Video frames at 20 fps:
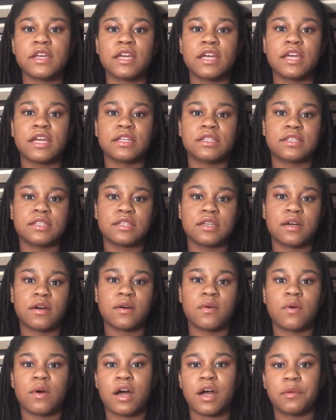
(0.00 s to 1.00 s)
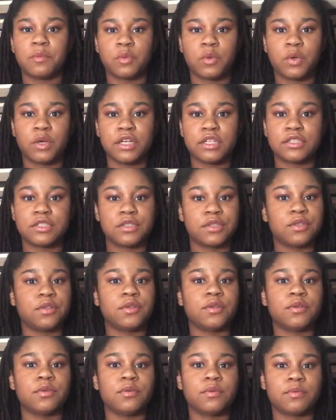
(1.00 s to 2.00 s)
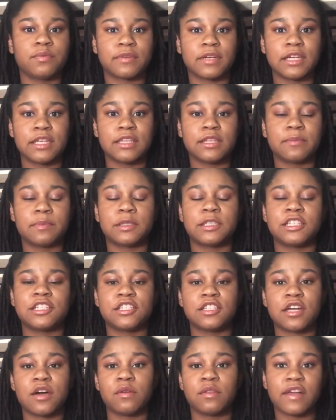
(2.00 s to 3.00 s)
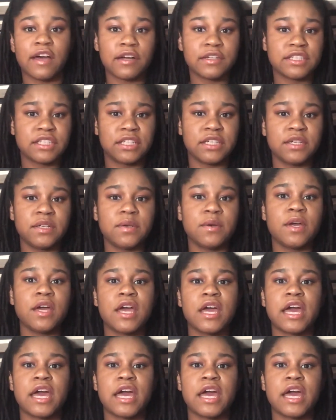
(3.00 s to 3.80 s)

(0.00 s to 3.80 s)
And so I'm going to read the petition out loud to you